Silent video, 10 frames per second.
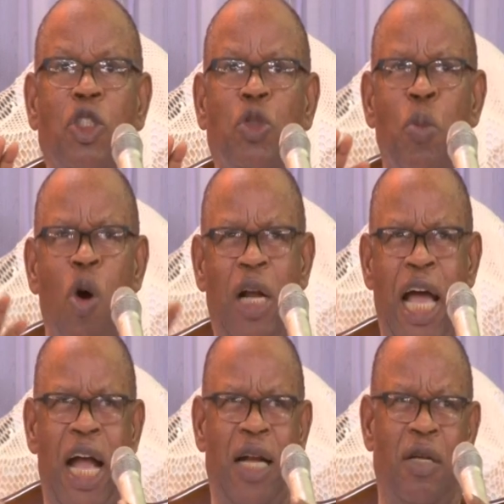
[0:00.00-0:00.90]
small
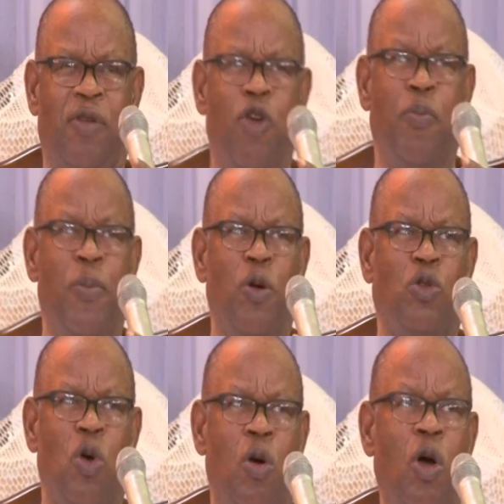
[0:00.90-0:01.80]
hair for
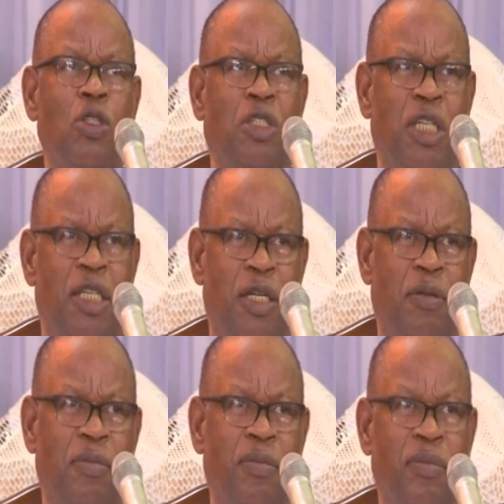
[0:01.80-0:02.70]
people to
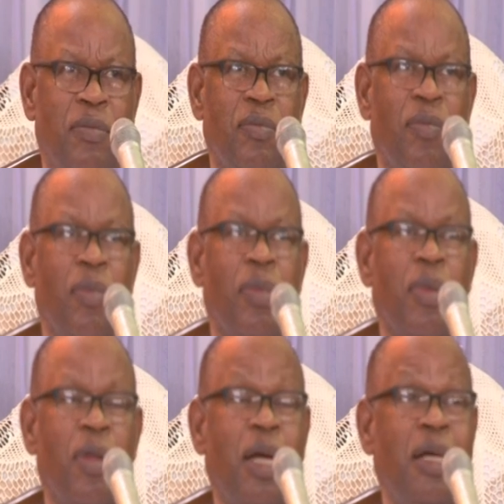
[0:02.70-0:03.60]
see.
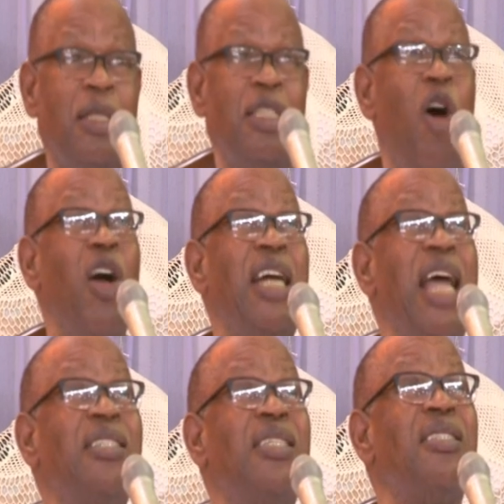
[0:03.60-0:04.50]
They
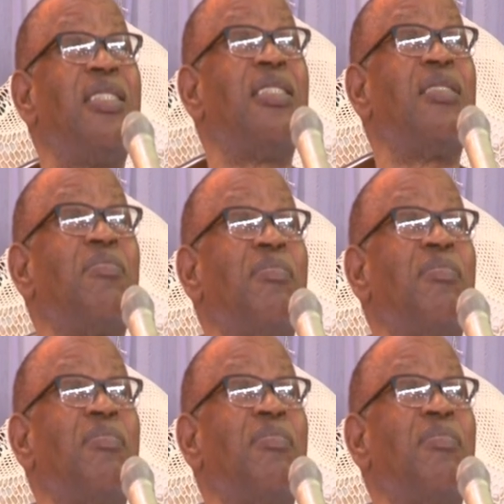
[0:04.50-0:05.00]
organized it.